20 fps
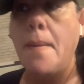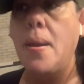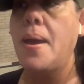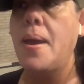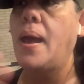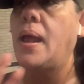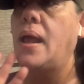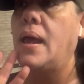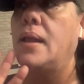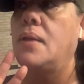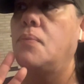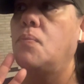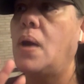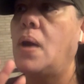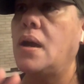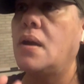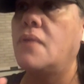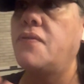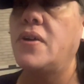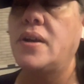And
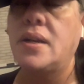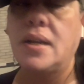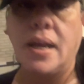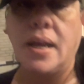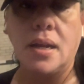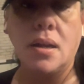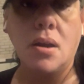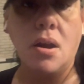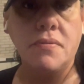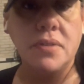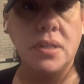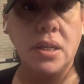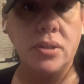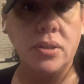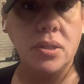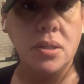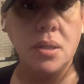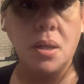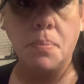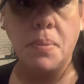my friend and I had a
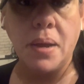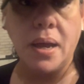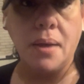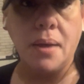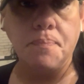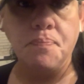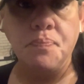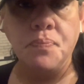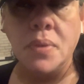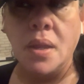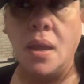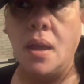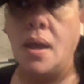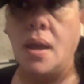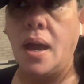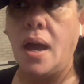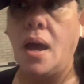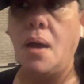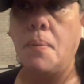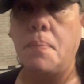conversation about
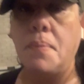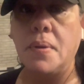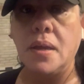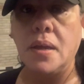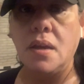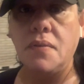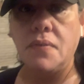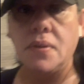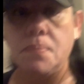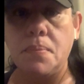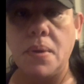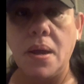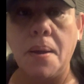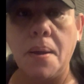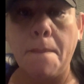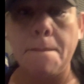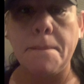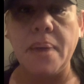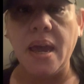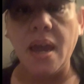how even
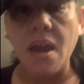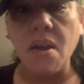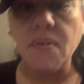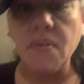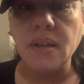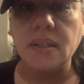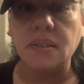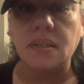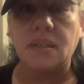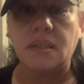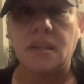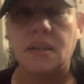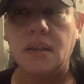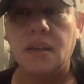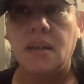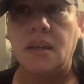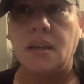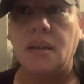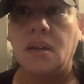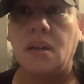parents
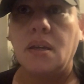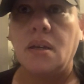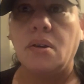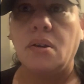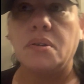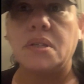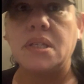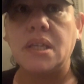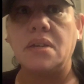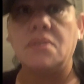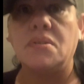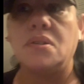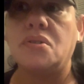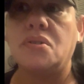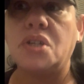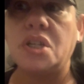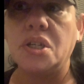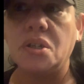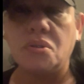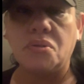are selling their
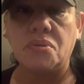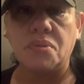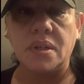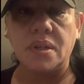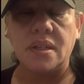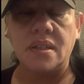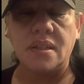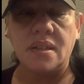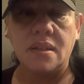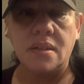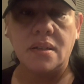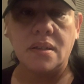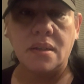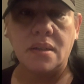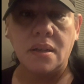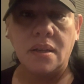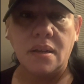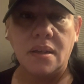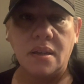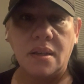children
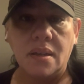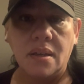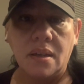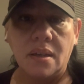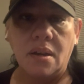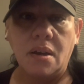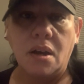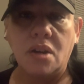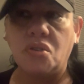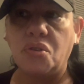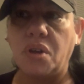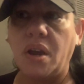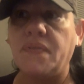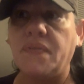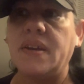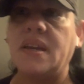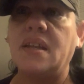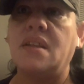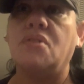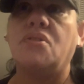or
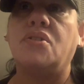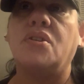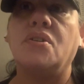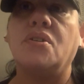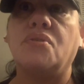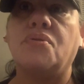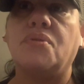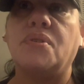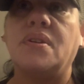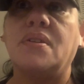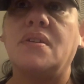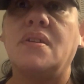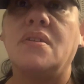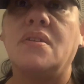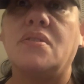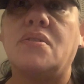trafficking their children